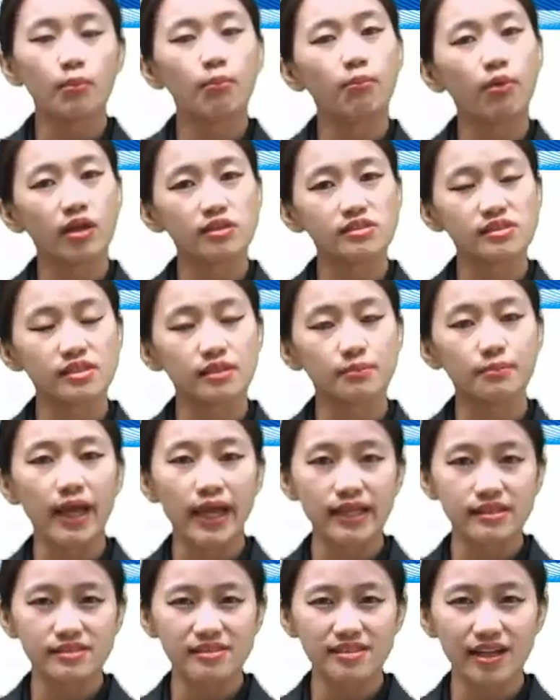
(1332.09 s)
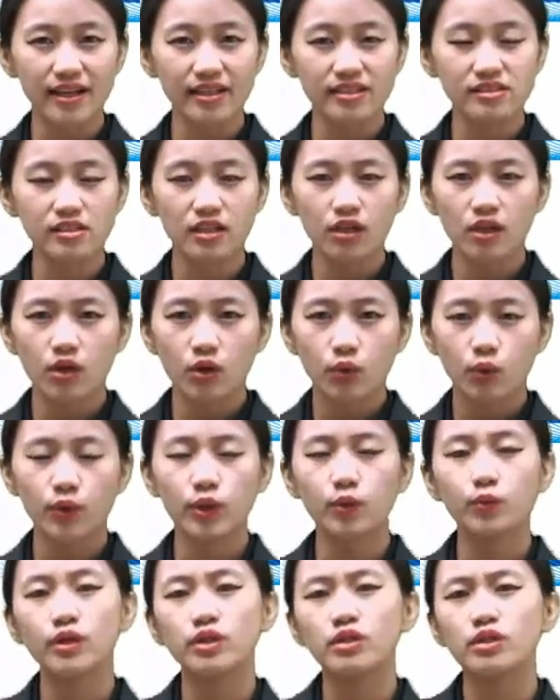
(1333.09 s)
bottom, and sides,
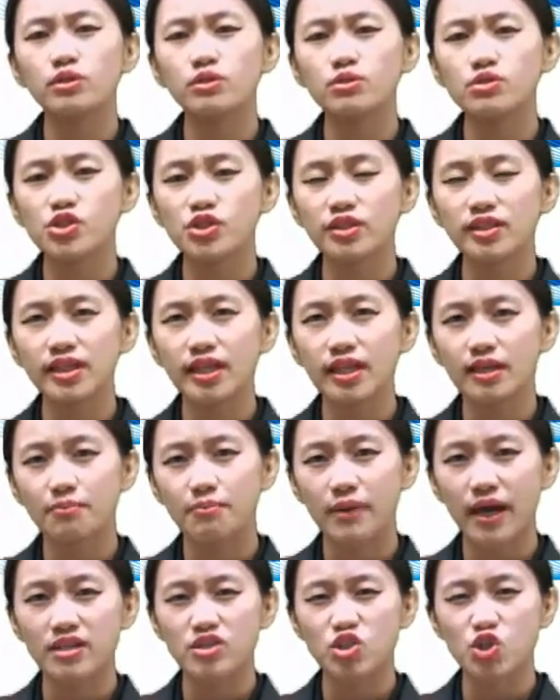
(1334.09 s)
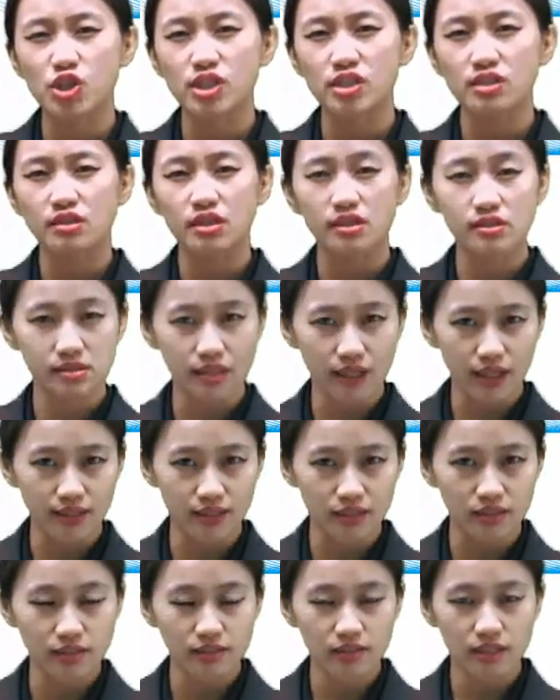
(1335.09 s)
we would usually imagine a
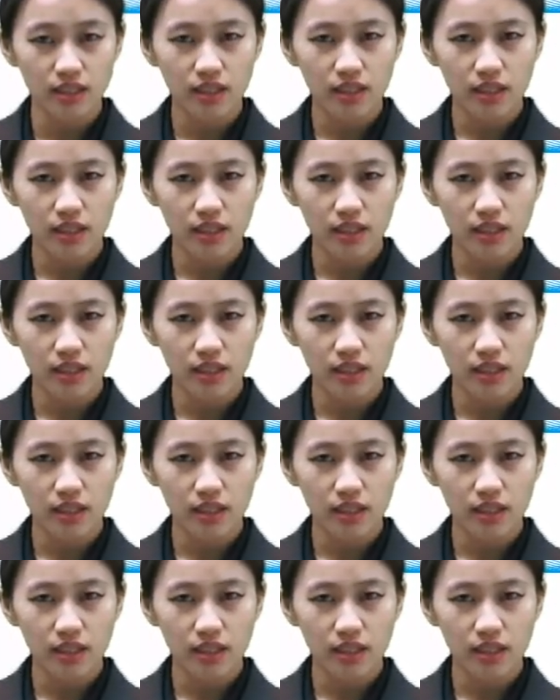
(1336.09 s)
tunnel.